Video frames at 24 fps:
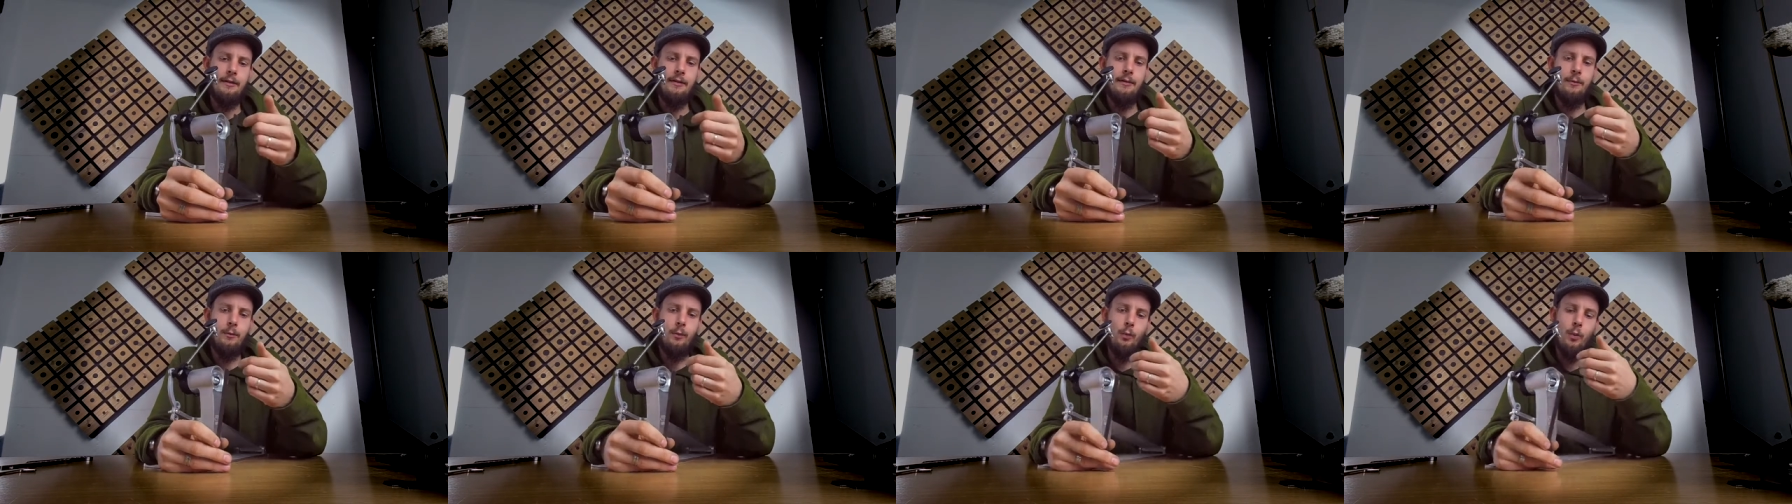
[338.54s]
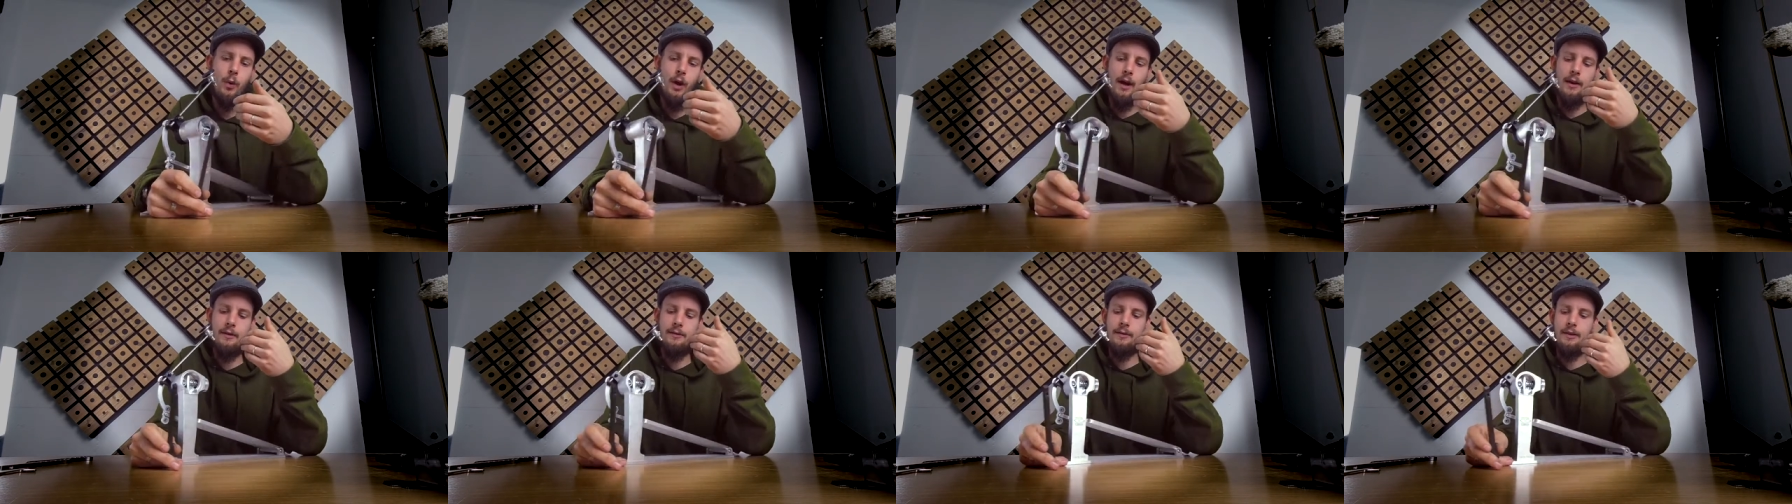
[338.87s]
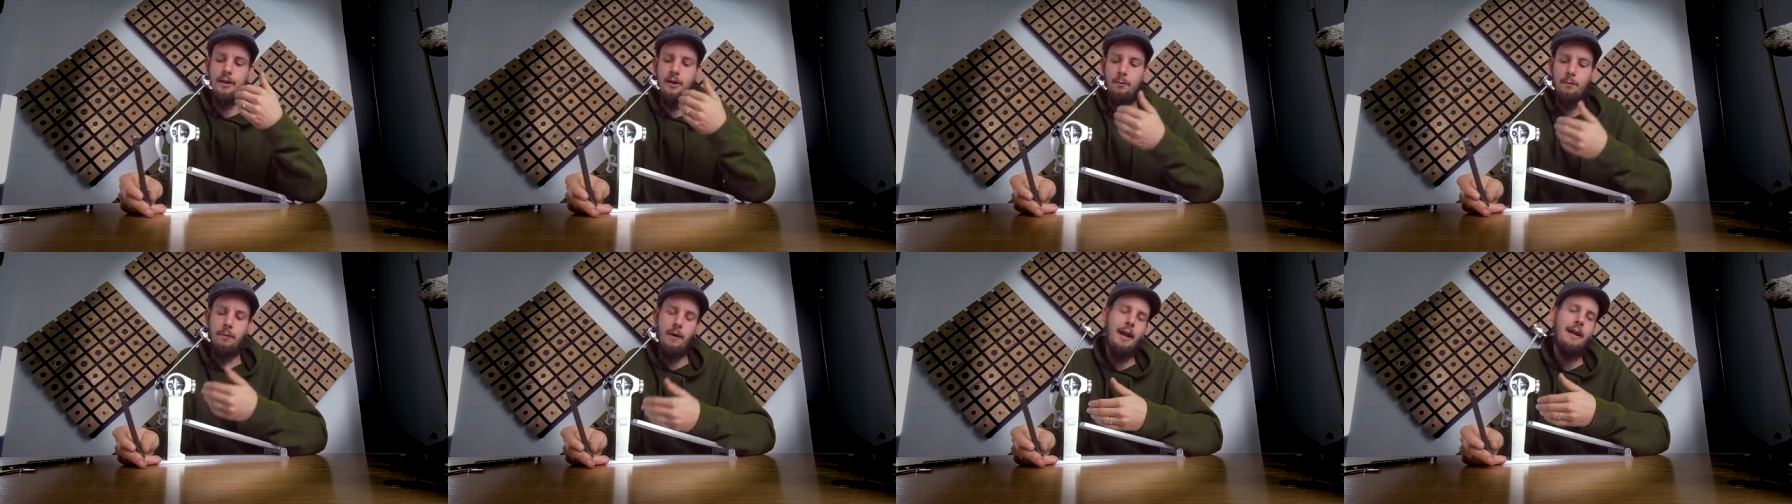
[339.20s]
when
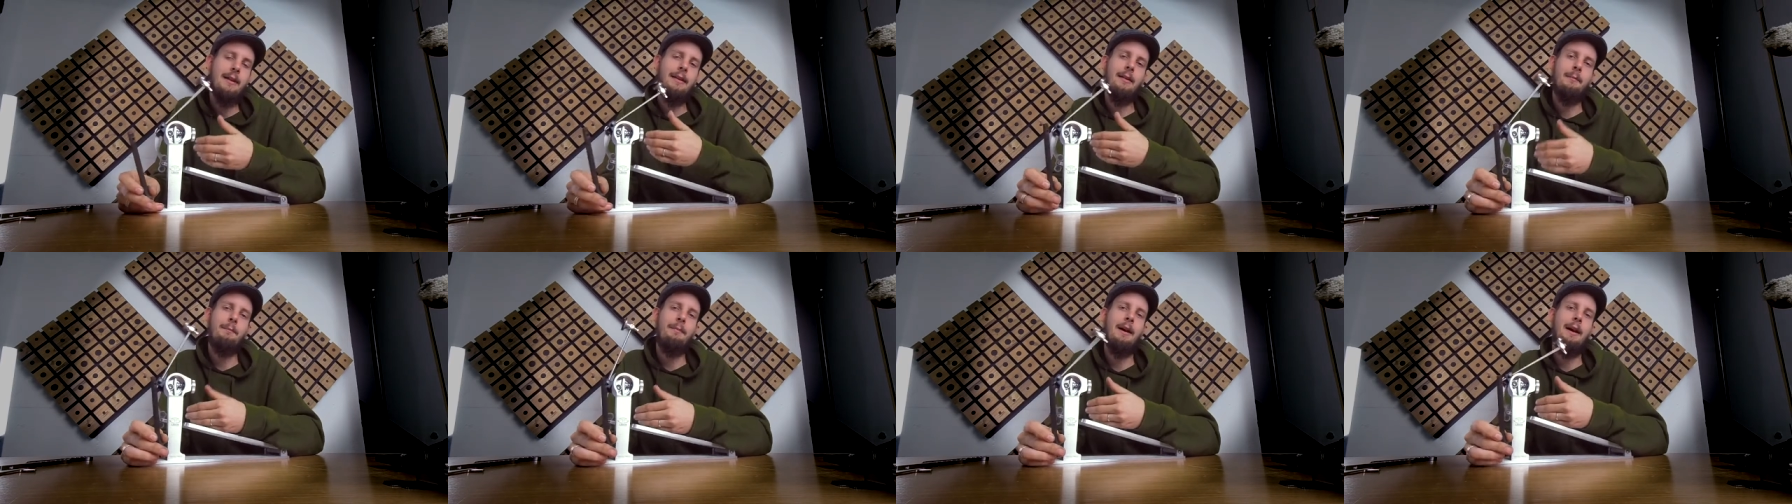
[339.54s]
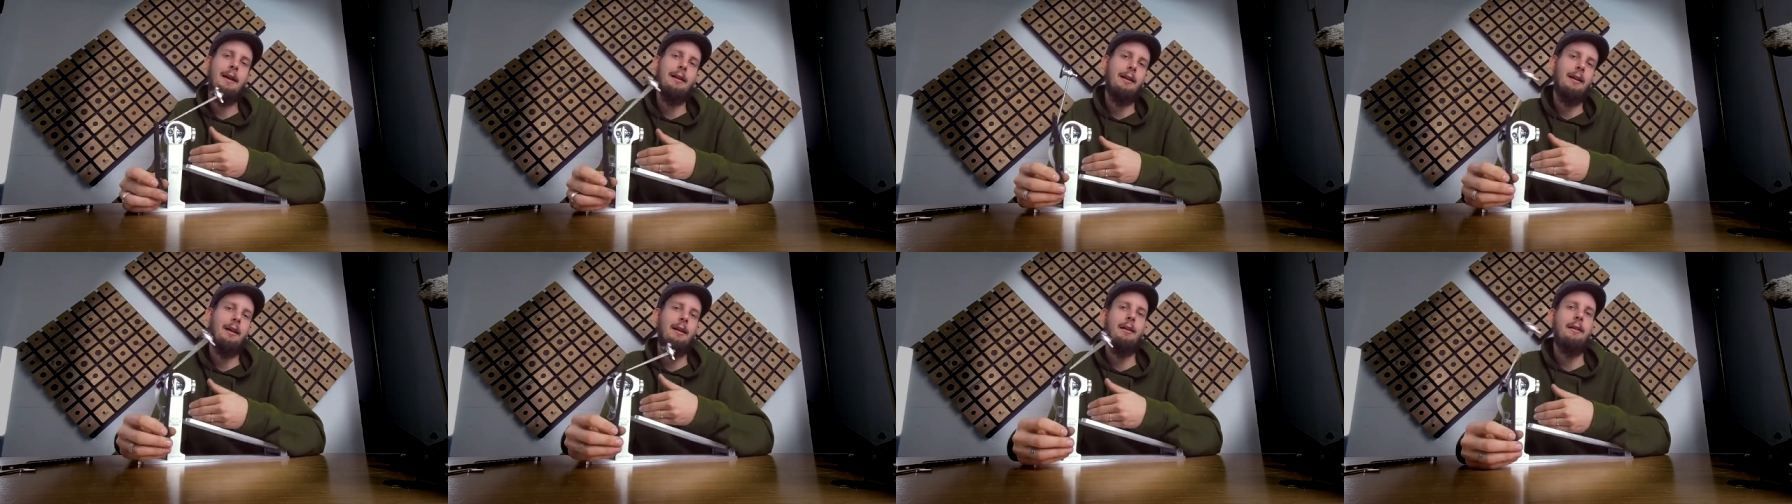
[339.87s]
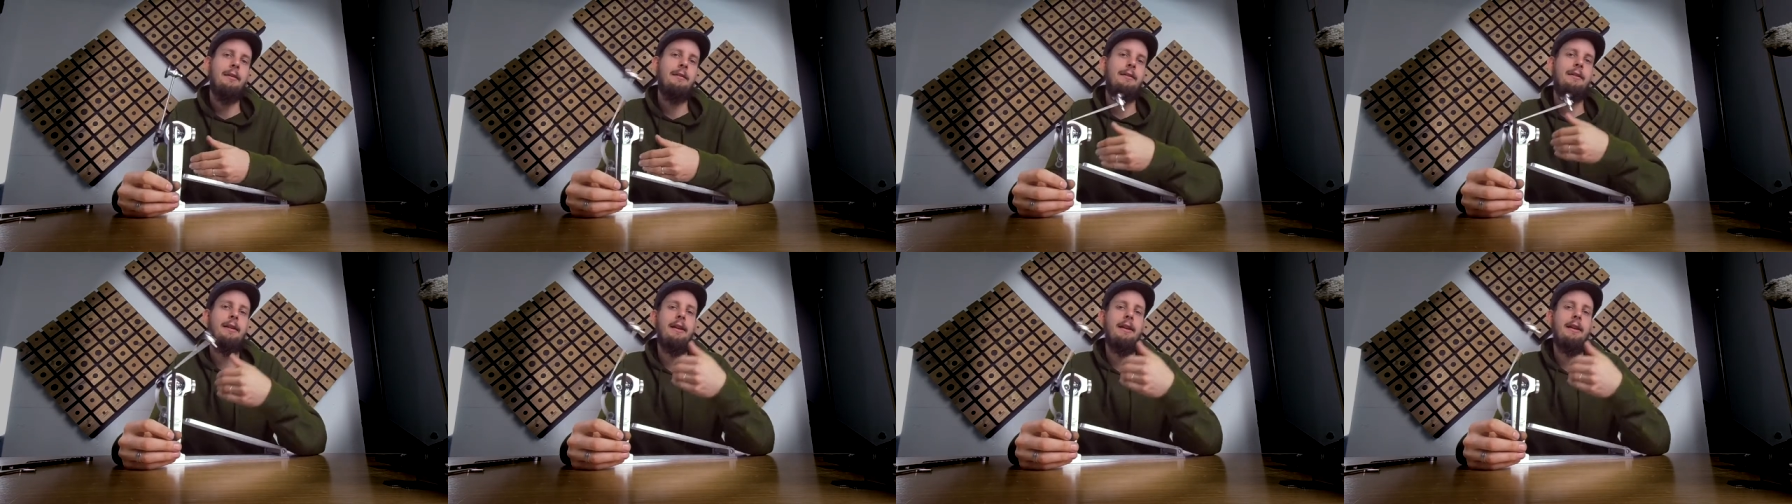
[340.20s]
you play the pedal,